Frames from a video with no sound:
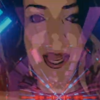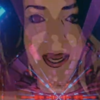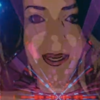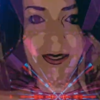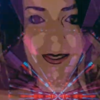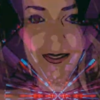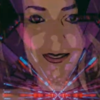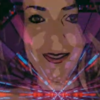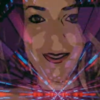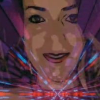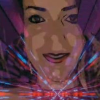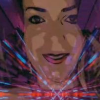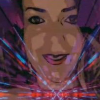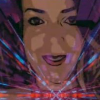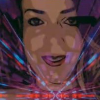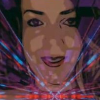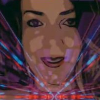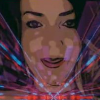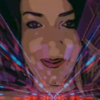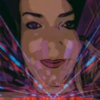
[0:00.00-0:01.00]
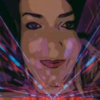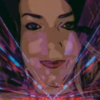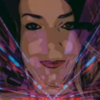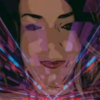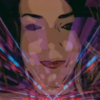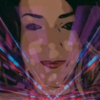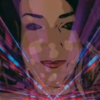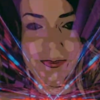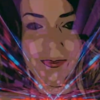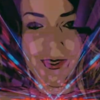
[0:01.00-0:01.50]
ecstasy.
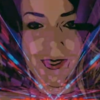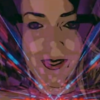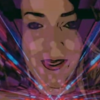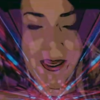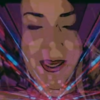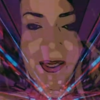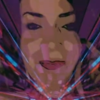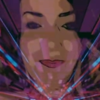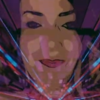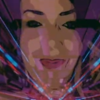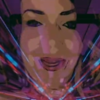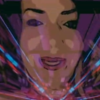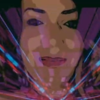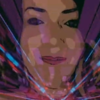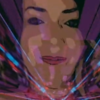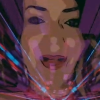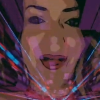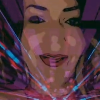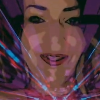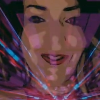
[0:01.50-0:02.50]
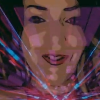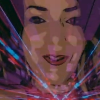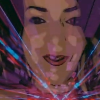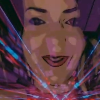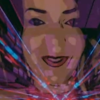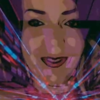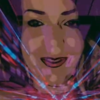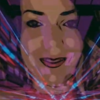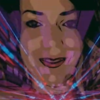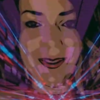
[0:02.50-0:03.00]
My
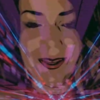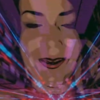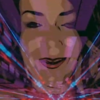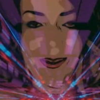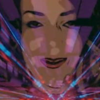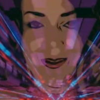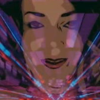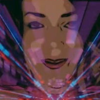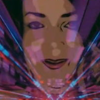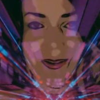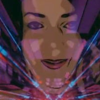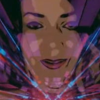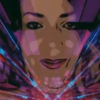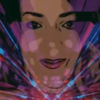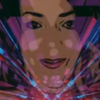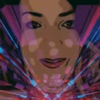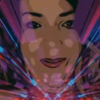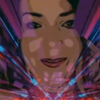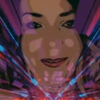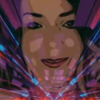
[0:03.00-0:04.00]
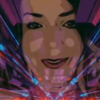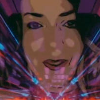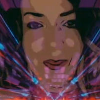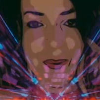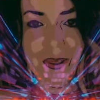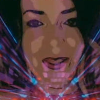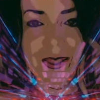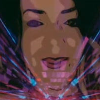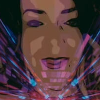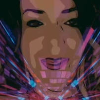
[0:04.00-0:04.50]
mantras are all you
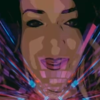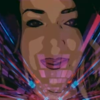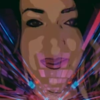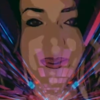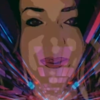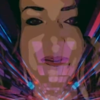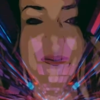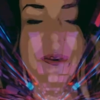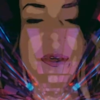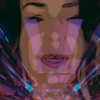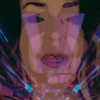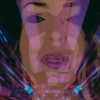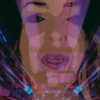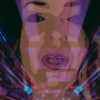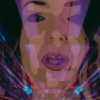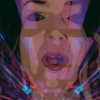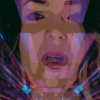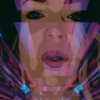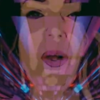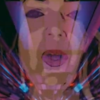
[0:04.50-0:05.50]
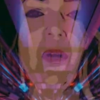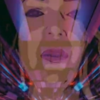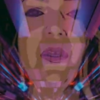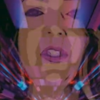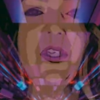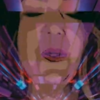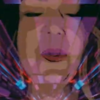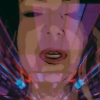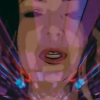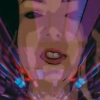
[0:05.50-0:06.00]
can think of, all
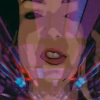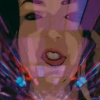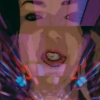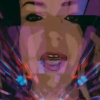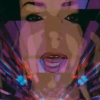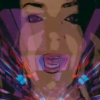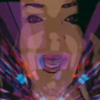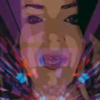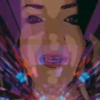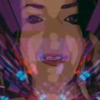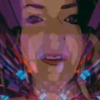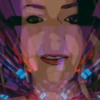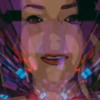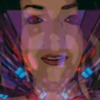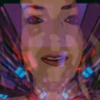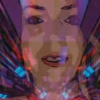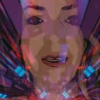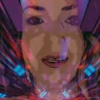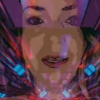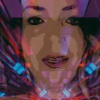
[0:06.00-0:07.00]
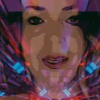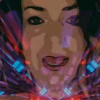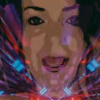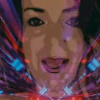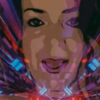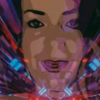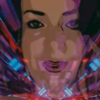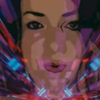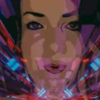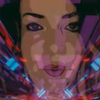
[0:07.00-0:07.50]
that you can chant
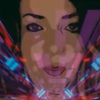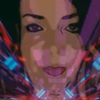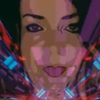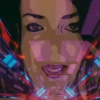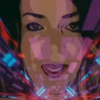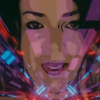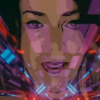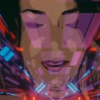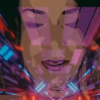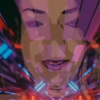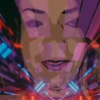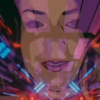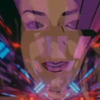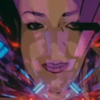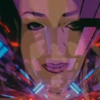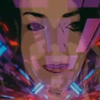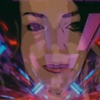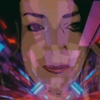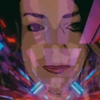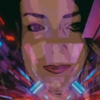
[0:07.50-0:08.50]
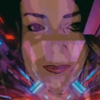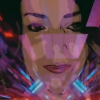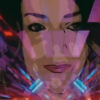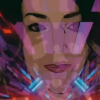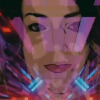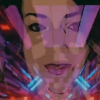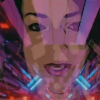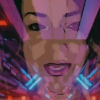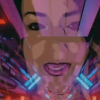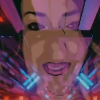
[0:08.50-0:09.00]
and repeat.
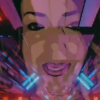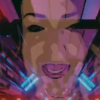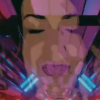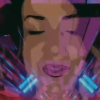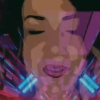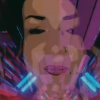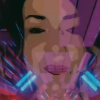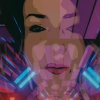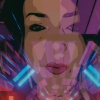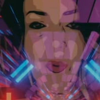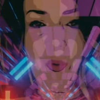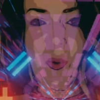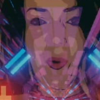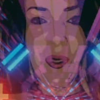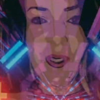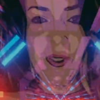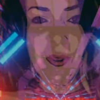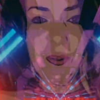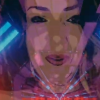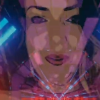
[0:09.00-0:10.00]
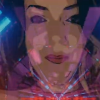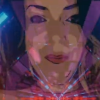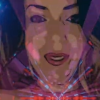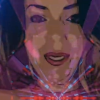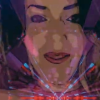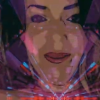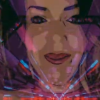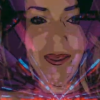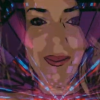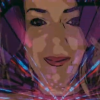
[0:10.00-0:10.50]
And the more you
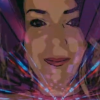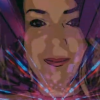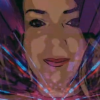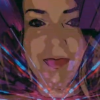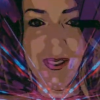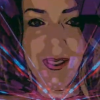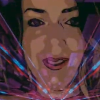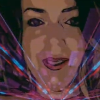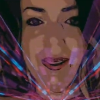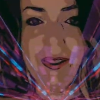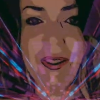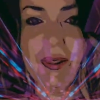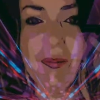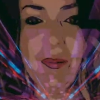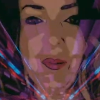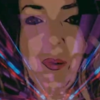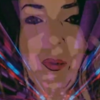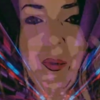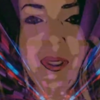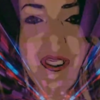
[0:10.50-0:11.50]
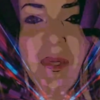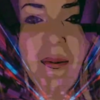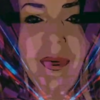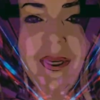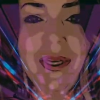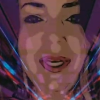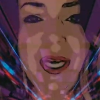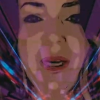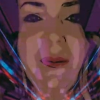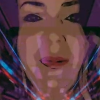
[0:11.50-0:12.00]
repeat them, the more they
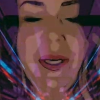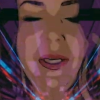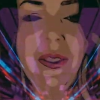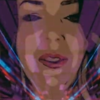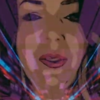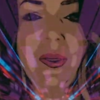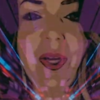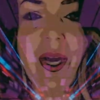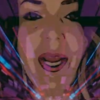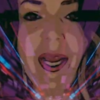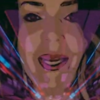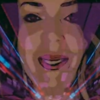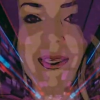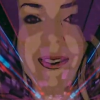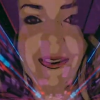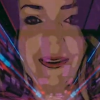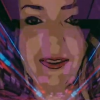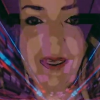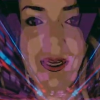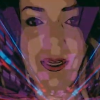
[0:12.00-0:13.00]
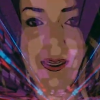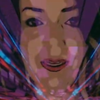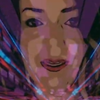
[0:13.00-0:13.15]
become ingrained